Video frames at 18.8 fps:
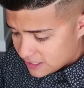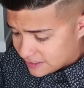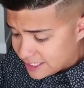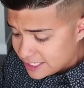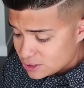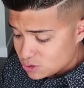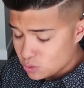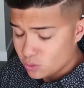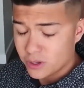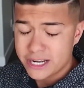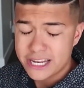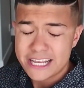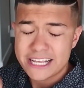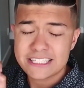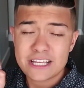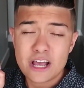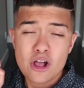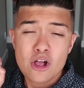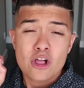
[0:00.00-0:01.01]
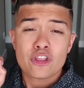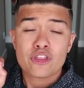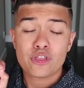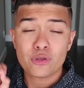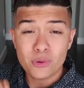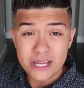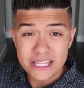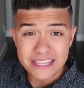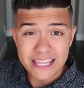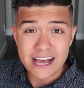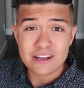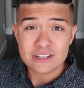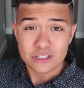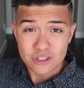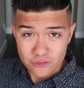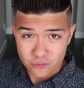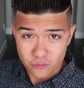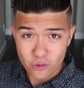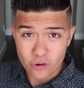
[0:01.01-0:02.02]
This one is
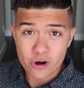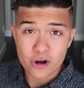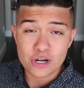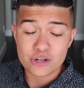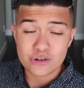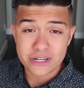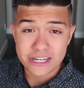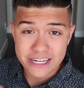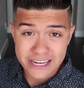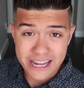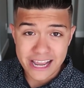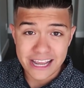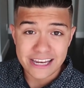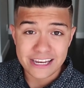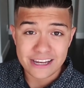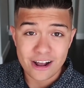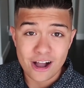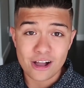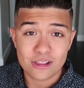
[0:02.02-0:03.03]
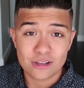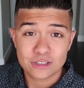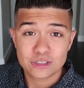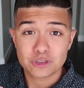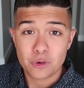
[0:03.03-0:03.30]
$3,490,